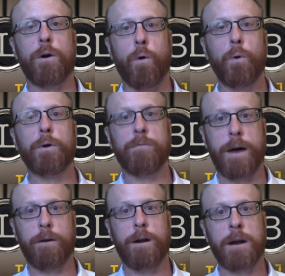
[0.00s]
older
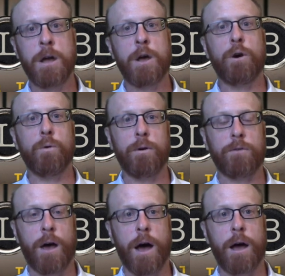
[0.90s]
veteran who
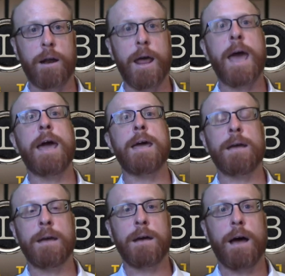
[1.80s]
is on a